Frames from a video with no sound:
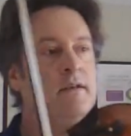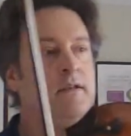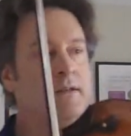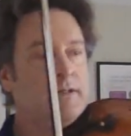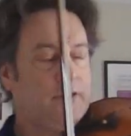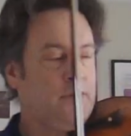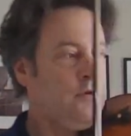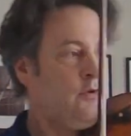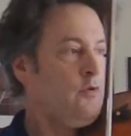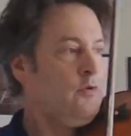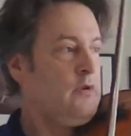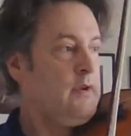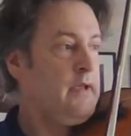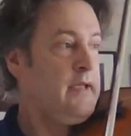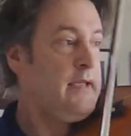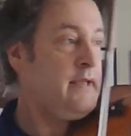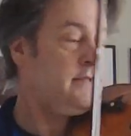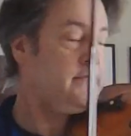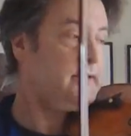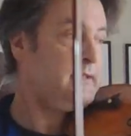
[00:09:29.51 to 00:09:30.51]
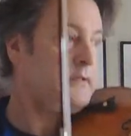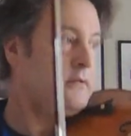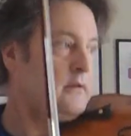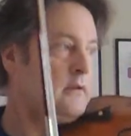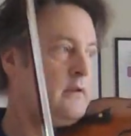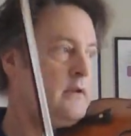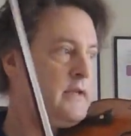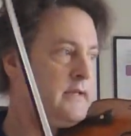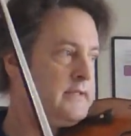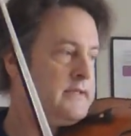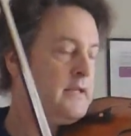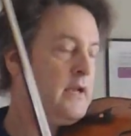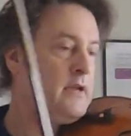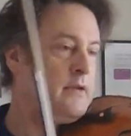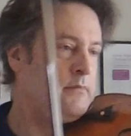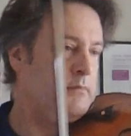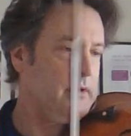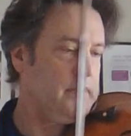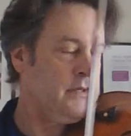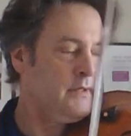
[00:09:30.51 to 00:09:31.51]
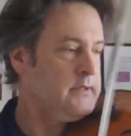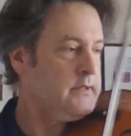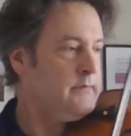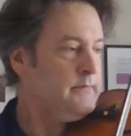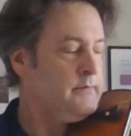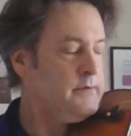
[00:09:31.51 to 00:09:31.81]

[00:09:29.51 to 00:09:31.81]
So it's excitement.